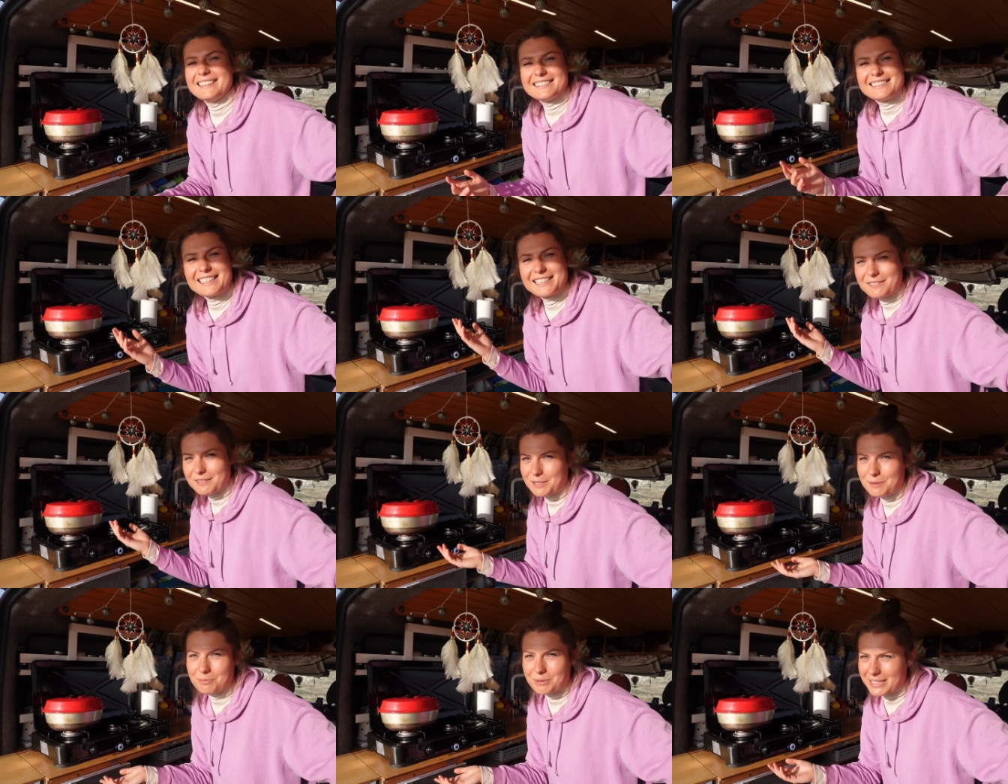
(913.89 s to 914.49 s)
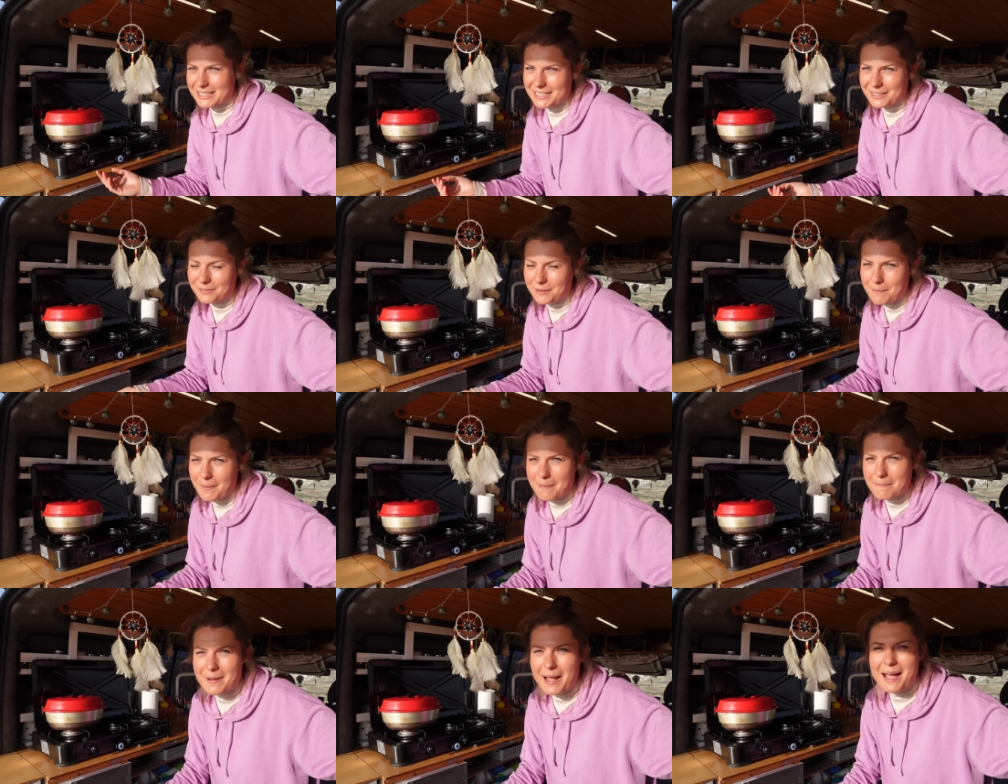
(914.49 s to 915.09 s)
This was present
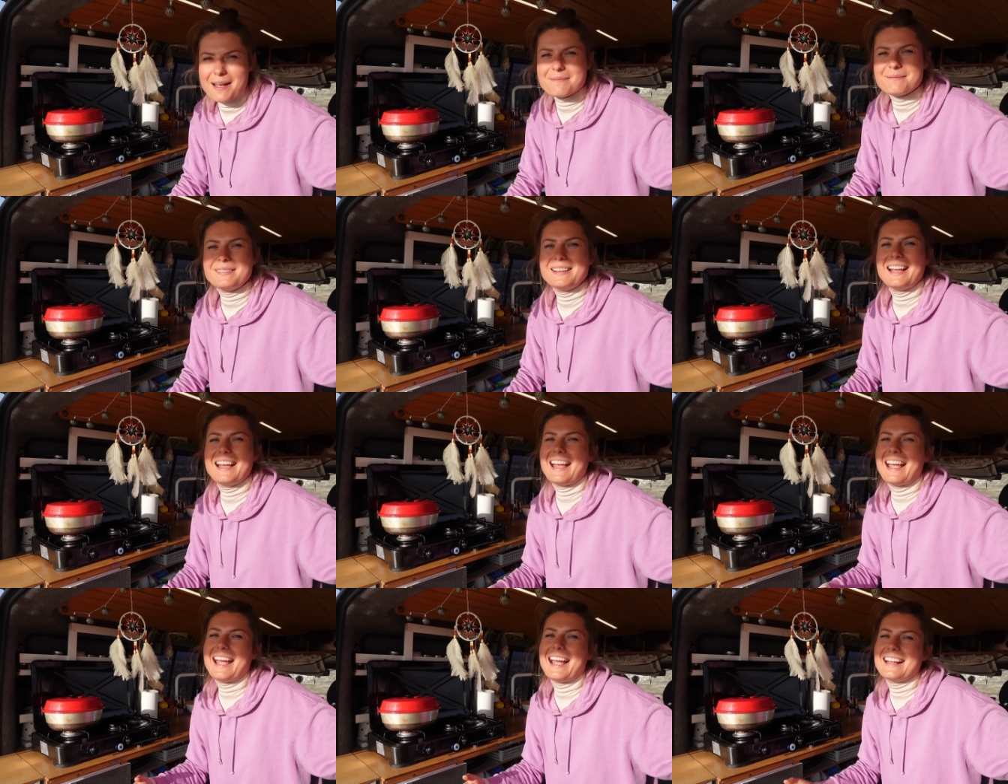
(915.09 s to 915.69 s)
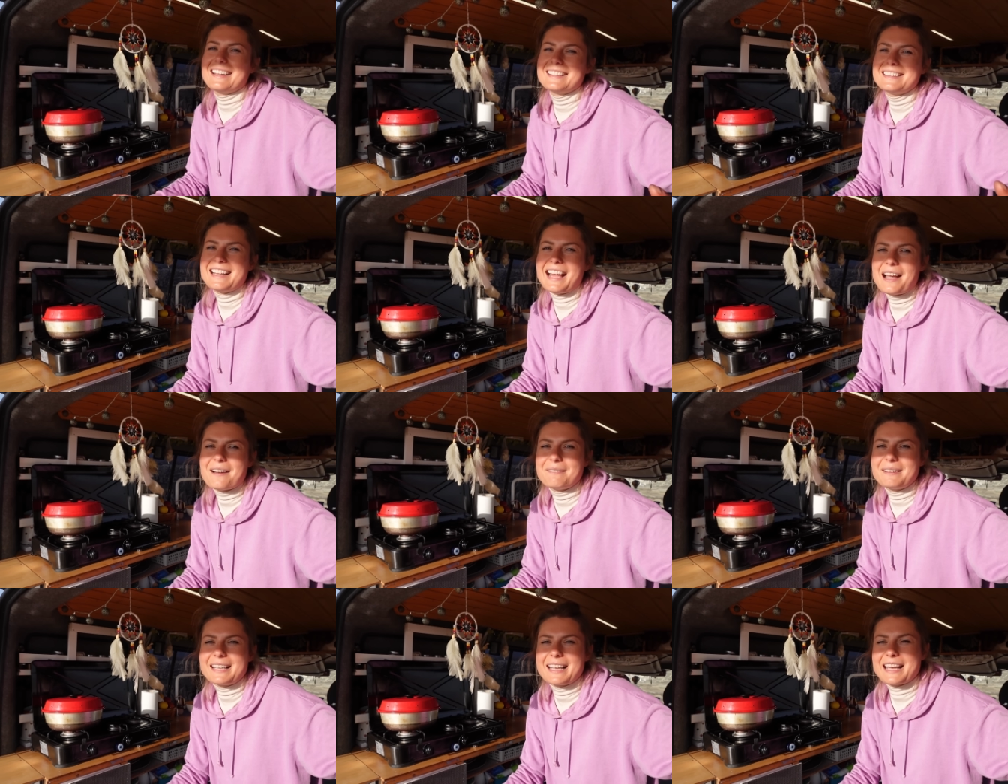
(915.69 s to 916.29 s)
from my mom, and
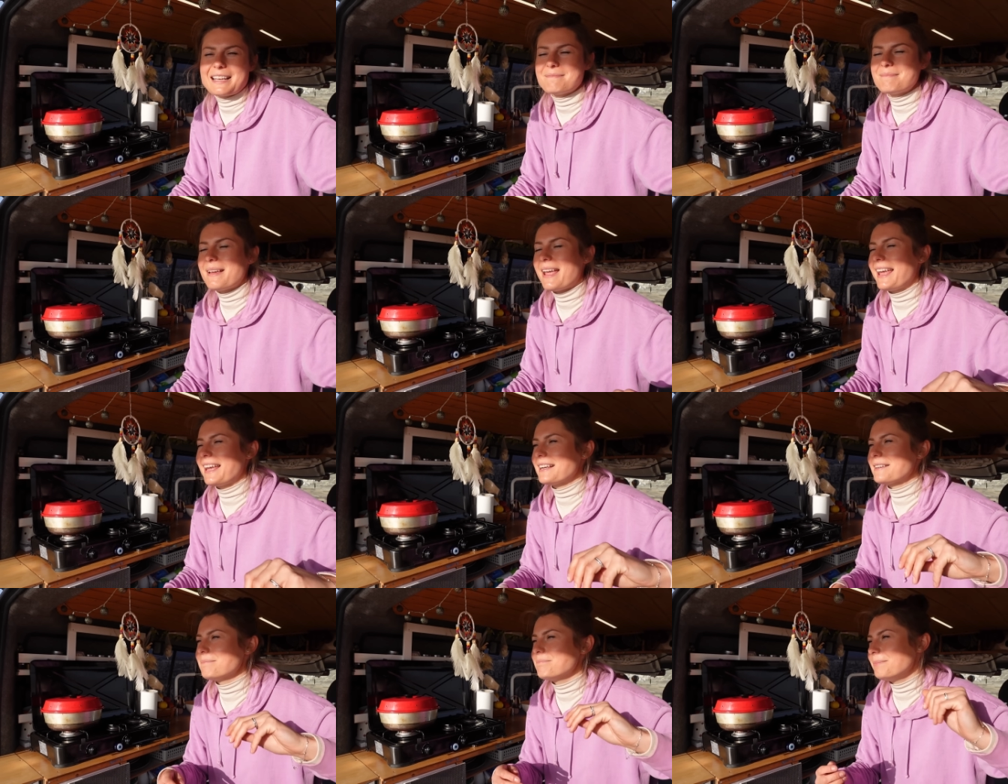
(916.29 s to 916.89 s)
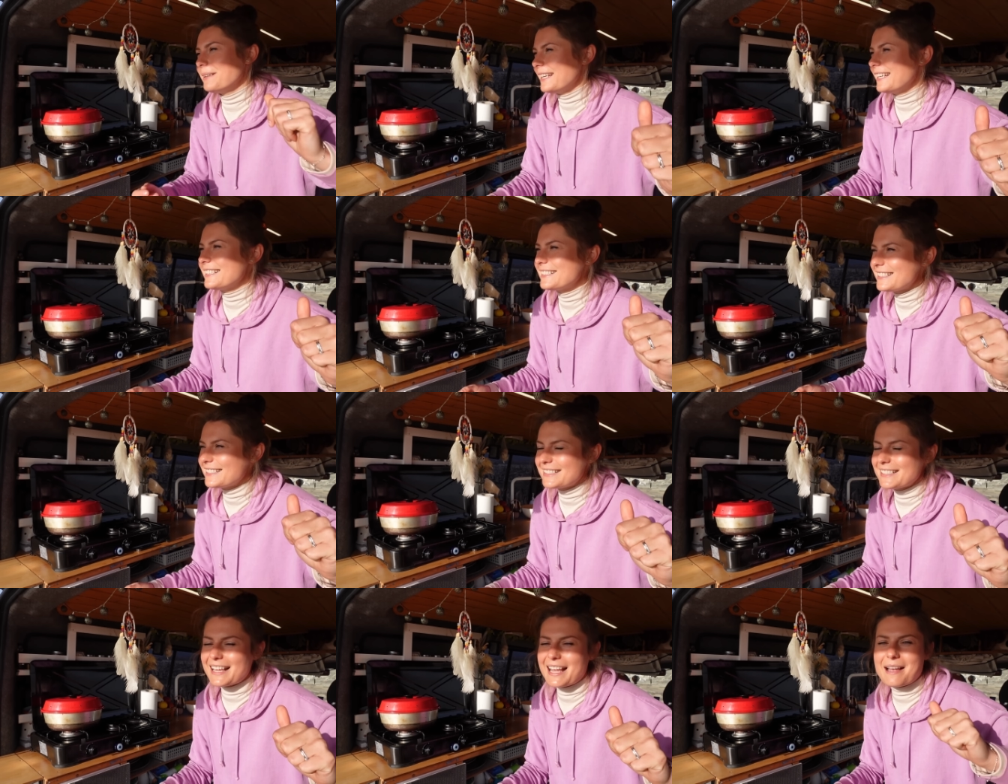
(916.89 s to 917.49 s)
now we can make
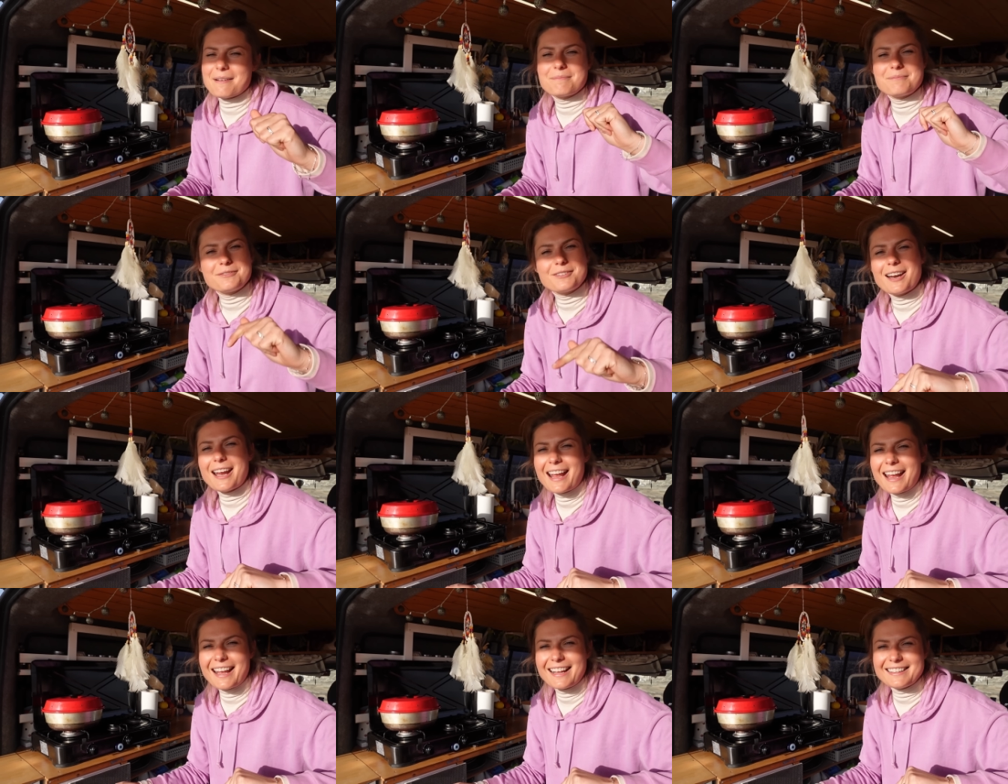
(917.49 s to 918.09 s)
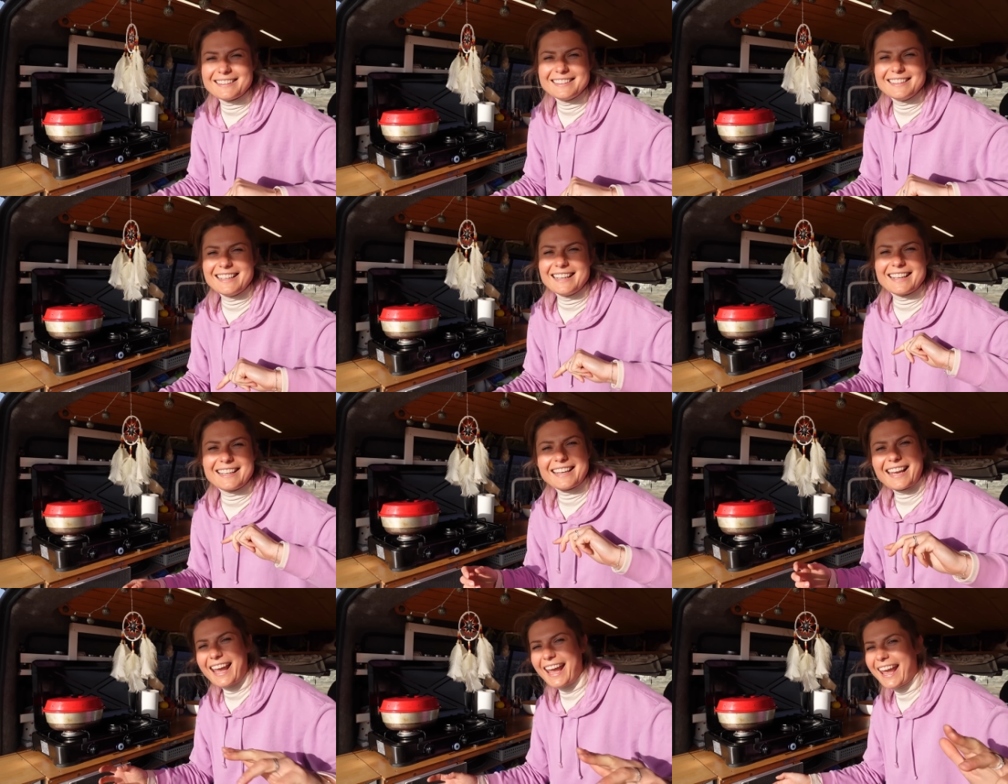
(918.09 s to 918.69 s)
pizza, bread,
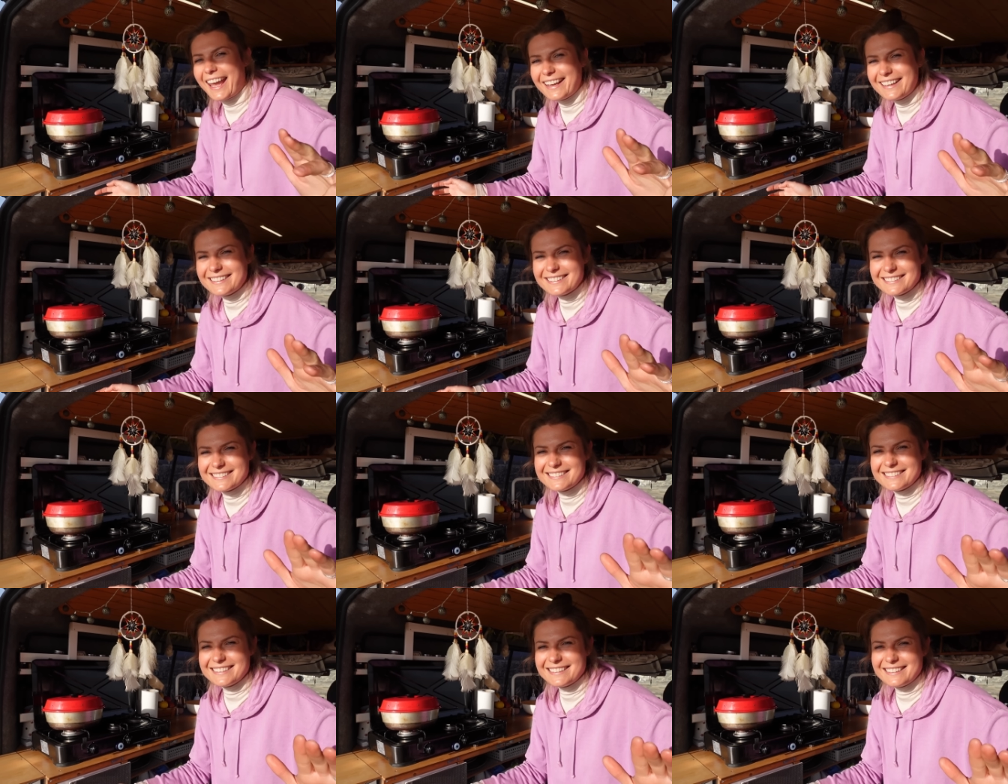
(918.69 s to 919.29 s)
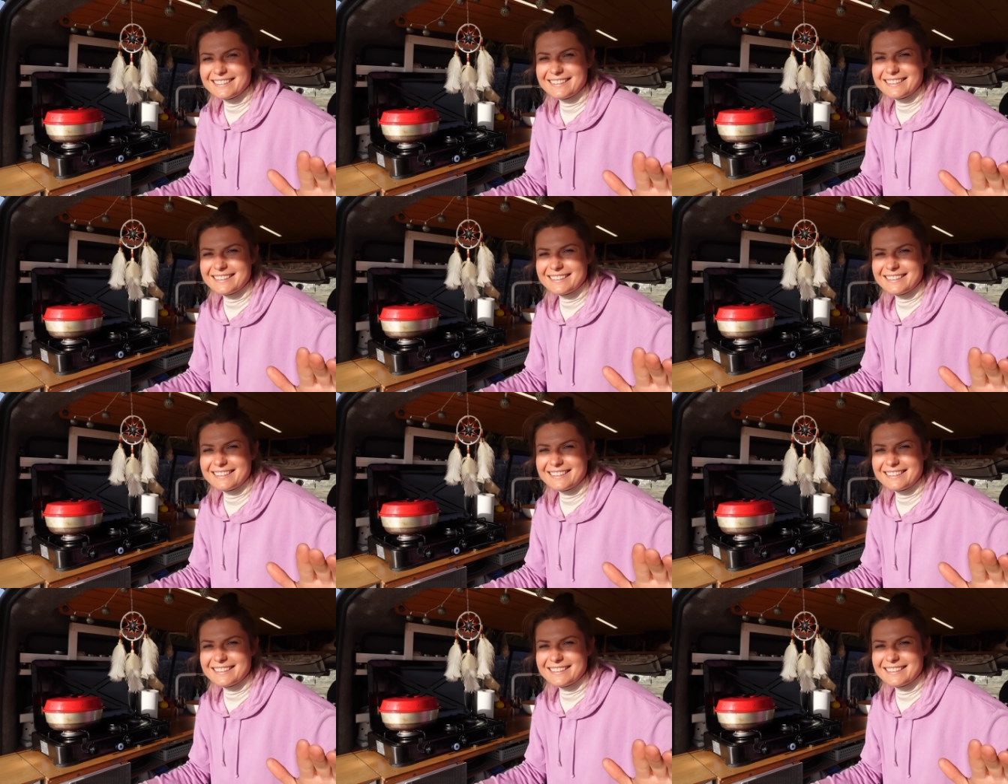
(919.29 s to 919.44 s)
cakes,